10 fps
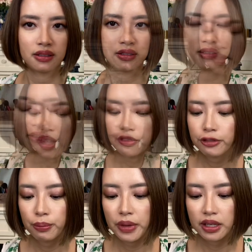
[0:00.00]
And then
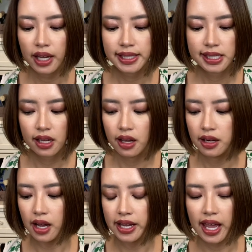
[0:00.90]
from Midnight
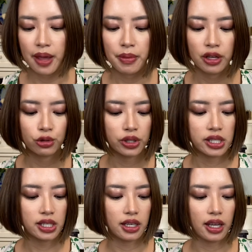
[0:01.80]
Sun, I am
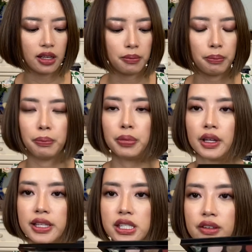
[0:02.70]
interested in
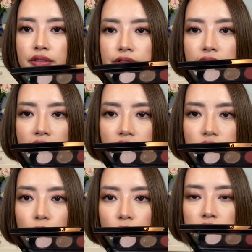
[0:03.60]
Blitz Violet
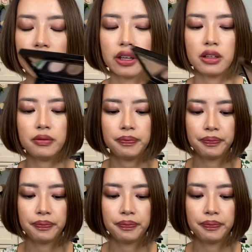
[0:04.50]
Orchid.